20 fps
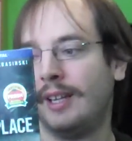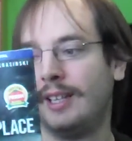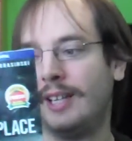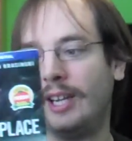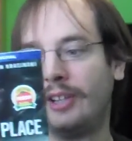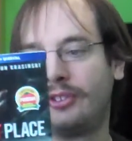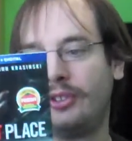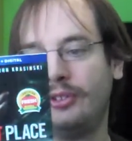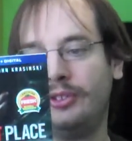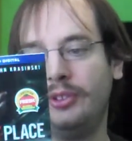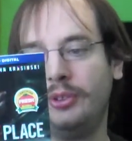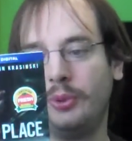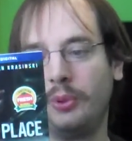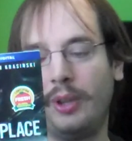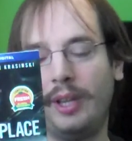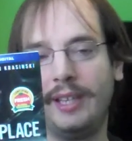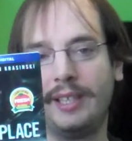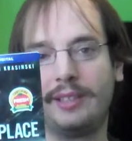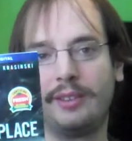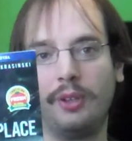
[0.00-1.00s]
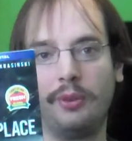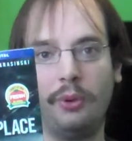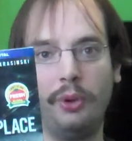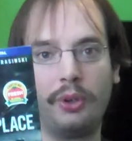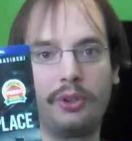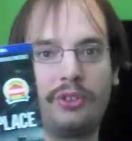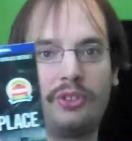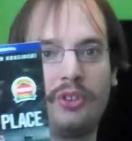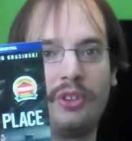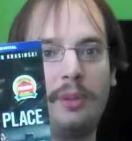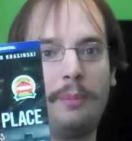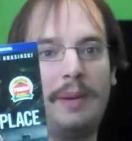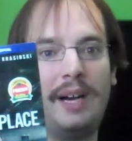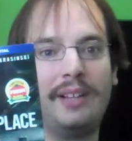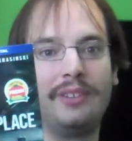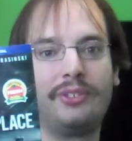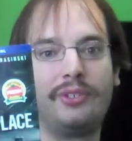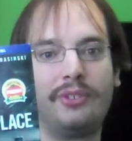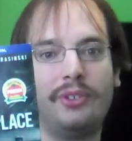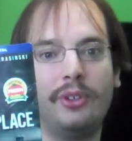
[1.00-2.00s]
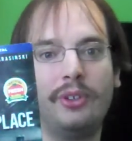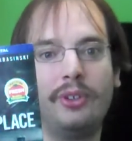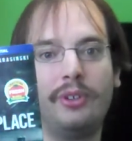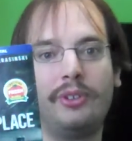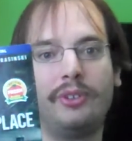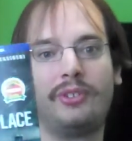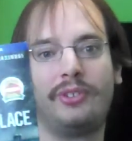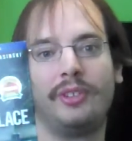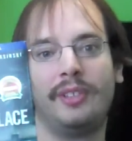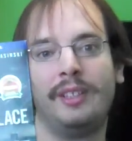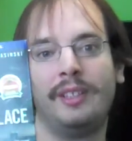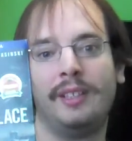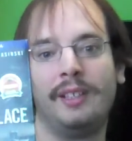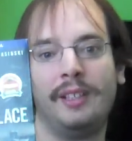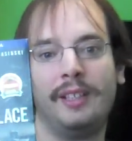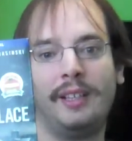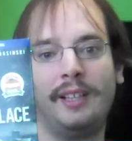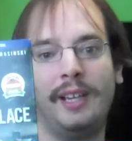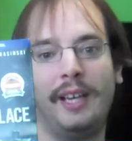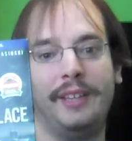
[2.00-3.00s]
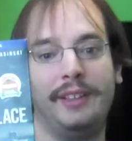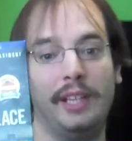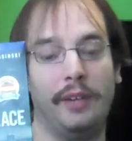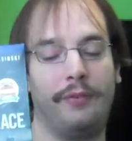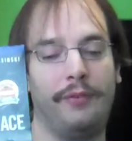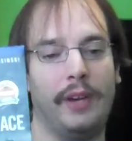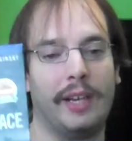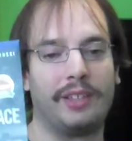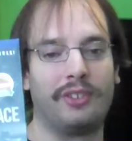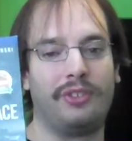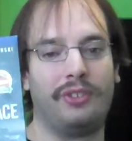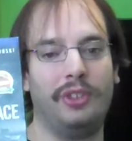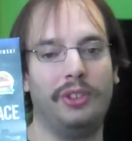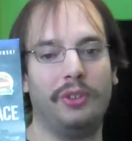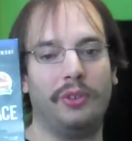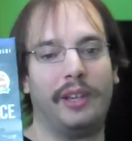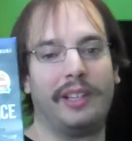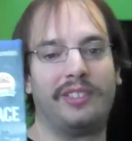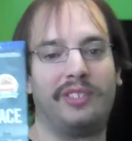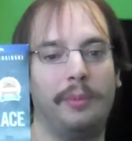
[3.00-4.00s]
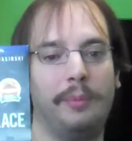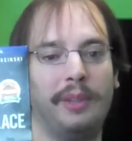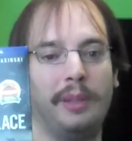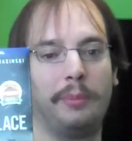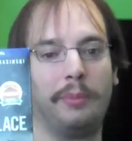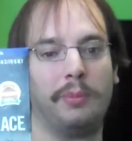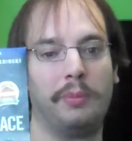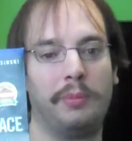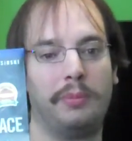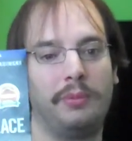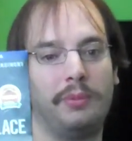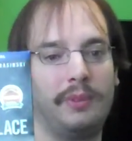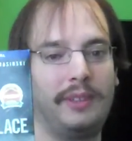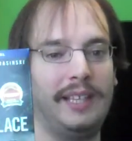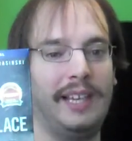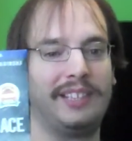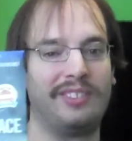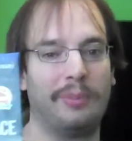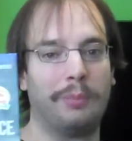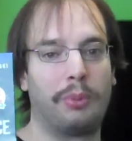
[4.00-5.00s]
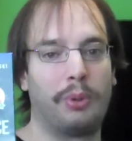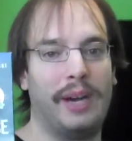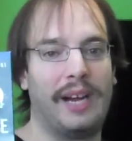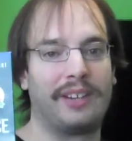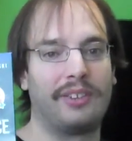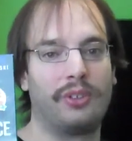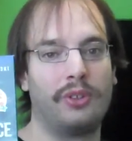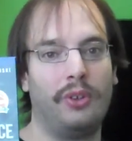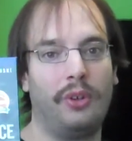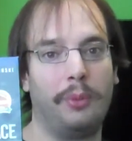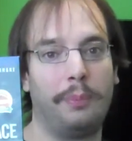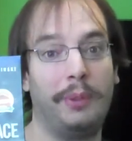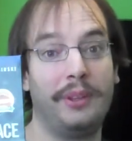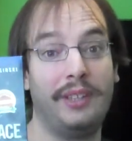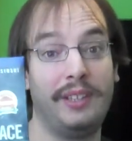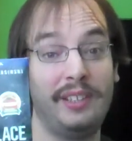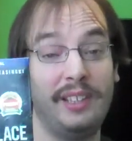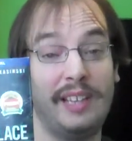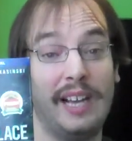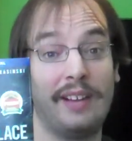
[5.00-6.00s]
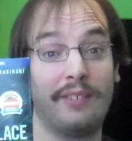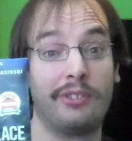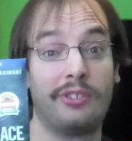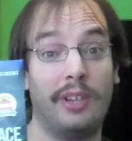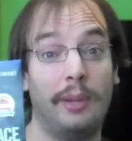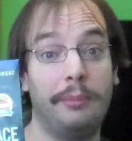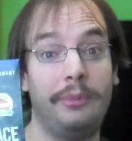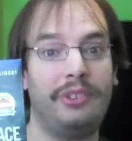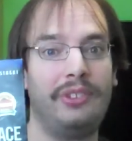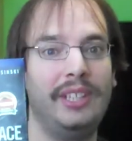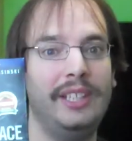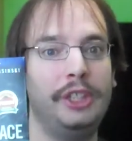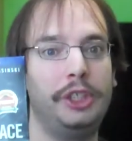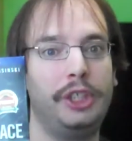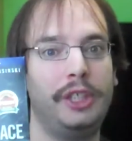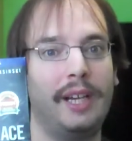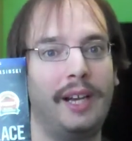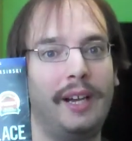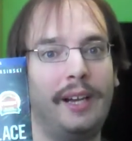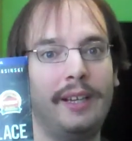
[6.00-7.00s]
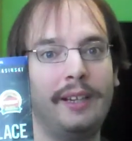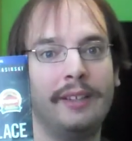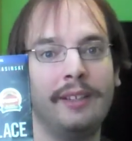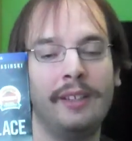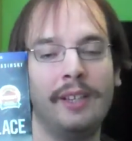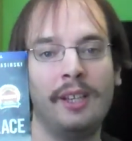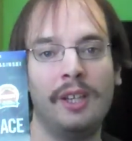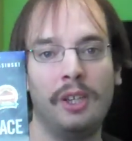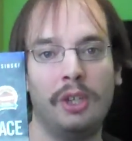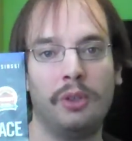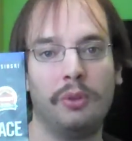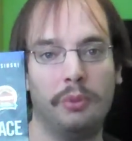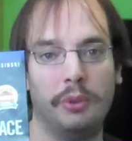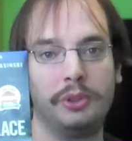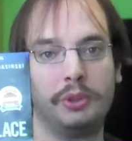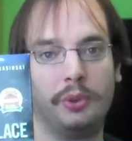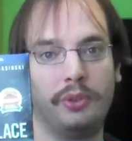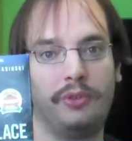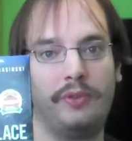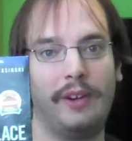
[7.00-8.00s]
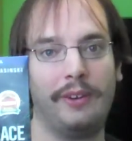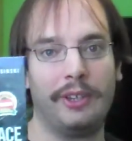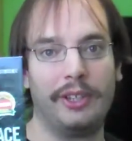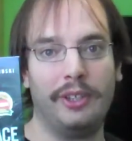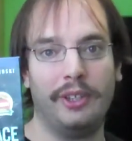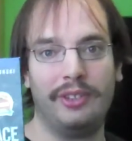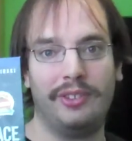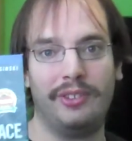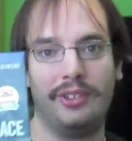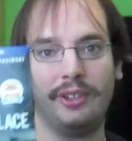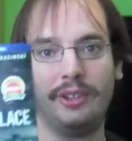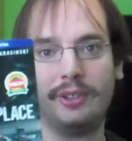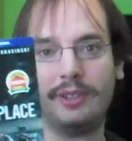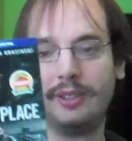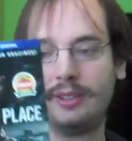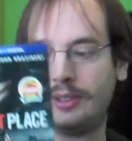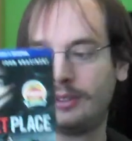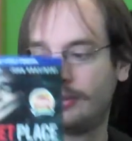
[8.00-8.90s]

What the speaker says: I also do like the looks of the monsters and the effects too. Like some of them, they had some practical, but they did have some CGI, which was very good too.